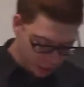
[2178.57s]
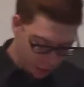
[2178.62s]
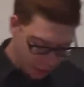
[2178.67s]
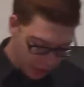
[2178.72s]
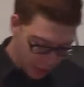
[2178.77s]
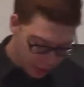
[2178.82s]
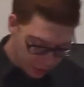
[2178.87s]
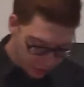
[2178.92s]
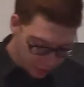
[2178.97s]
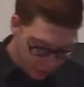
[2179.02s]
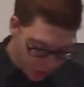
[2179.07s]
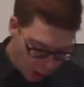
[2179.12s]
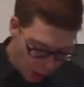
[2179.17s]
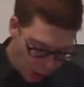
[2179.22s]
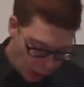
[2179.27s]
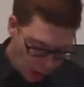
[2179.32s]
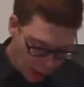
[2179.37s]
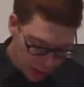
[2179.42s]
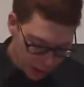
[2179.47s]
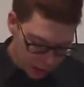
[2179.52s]
if
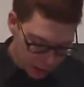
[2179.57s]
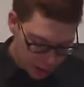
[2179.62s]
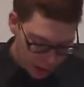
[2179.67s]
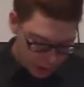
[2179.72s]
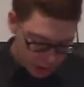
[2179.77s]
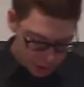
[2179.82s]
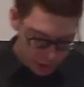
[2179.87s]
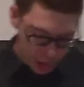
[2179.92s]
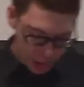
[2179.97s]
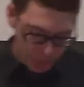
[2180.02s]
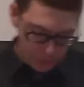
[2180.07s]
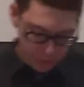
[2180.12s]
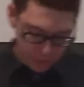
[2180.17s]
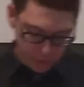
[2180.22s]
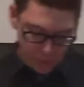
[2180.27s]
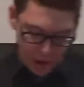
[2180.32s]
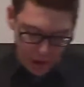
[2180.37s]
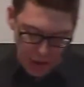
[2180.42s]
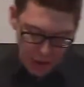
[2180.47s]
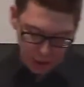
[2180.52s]
not, let
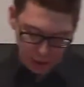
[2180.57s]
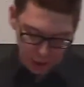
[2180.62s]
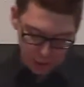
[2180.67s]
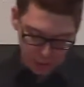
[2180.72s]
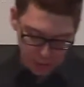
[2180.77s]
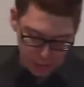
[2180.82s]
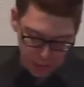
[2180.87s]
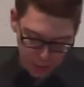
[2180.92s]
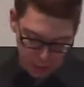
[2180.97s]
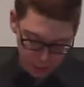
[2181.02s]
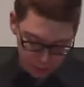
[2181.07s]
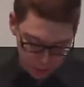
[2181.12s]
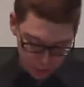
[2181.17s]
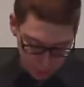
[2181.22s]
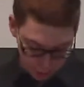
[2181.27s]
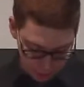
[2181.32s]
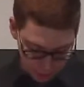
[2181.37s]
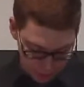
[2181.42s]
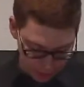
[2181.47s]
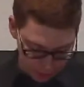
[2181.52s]
fire come out of the
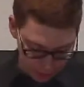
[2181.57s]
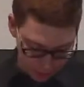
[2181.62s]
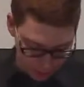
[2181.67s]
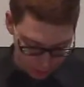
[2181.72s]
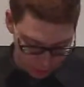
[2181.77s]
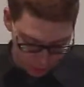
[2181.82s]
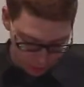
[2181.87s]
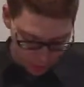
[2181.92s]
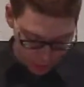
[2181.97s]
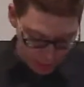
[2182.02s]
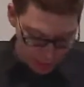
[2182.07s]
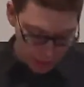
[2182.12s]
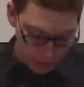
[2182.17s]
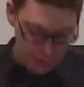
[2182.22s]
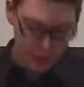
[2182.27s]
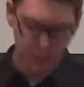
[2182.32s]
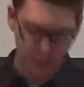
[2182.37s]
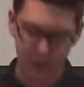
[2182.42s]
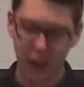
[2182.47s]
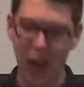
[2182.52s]
bramble and
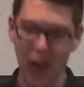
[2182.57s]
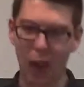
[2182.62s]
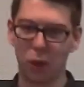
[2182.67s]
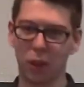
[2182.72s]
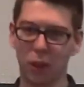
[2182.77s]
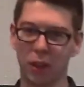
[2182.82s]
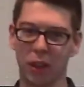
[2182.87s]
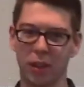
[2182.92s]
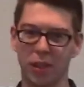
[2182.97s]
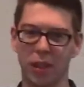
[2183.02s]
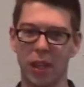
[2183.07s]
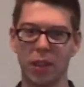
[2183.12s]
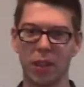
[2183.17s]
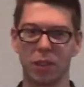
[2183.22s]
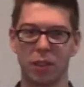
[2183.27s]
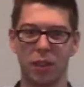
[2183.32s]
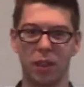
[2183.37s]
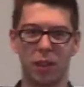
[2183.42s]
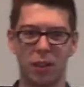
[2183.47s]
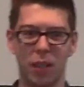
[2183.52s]
devour the
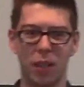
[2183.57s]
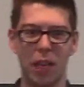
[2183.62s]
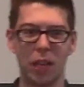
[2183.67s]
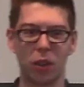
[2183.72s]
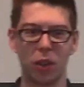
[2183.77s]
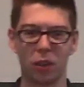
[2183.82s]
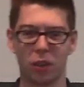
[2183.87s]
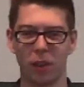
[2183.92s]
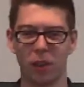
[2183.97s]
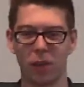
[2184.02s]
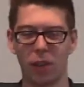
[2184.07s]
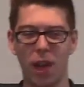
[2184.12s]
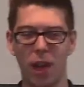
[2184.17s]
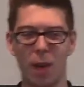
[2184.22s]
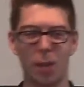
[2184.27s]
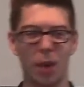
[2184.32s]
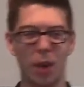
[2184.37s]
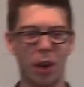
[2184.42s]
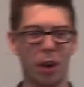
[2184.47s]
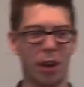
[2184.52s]
cedars of
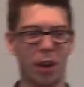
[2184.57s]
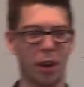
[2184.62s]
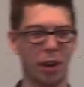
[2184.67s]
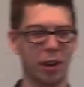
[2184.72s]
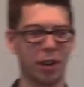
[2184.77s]
Lebanon."